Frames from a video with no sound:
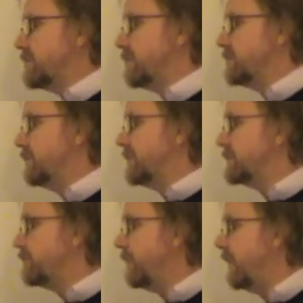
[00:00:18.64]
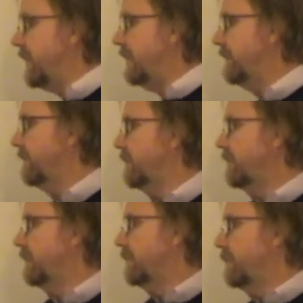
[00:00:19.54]
got to explain
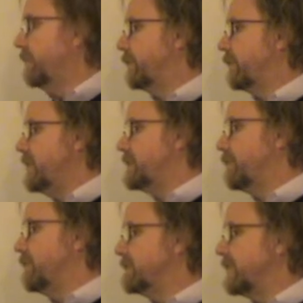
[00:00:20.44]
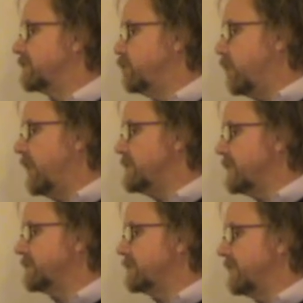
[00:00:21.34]
for each process why
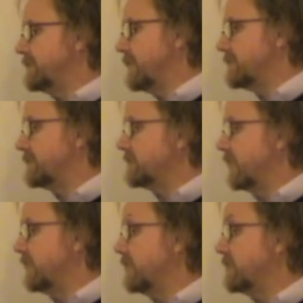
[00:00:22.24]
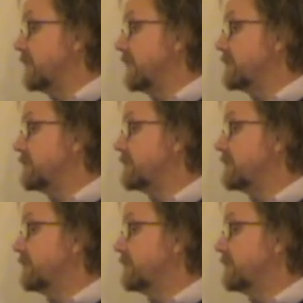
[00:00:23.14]
delta S has the sign indicated.